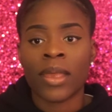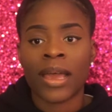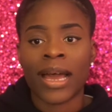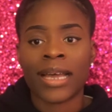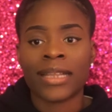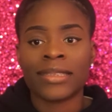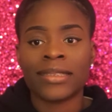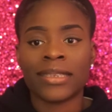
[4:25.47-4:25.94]

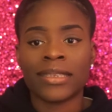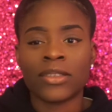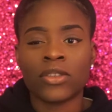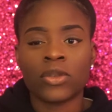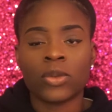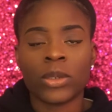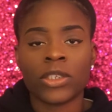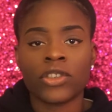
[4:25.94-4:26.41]
I did
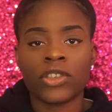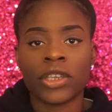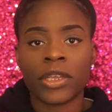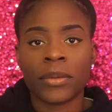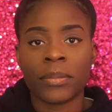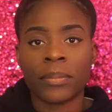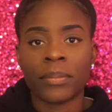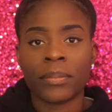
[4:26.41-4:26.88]
switch
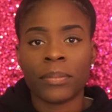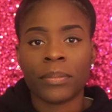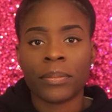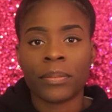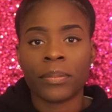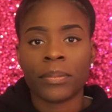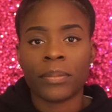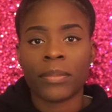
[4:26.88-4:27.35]
it,
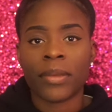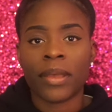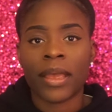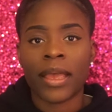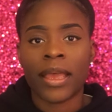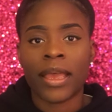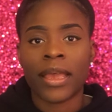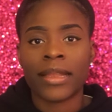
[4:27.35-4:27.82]

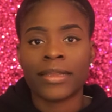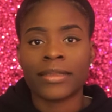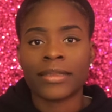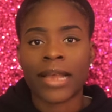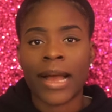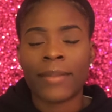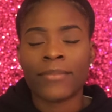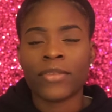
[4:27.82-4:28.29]
and
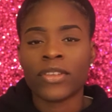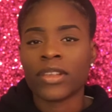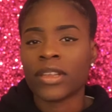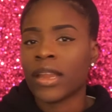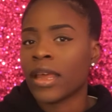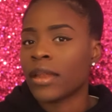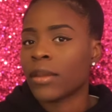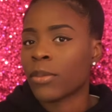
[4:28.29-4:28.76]
I'm just
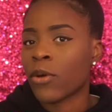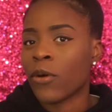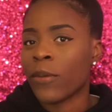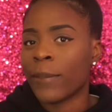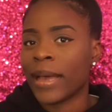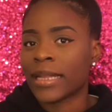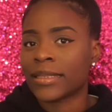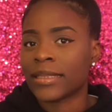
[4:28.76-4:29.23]
gonna end up
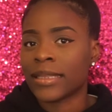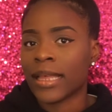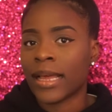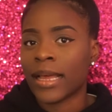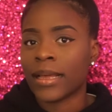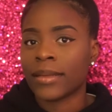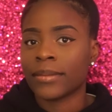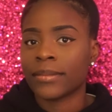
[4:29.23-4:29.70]
going back to
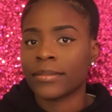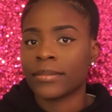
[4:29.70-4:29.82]
that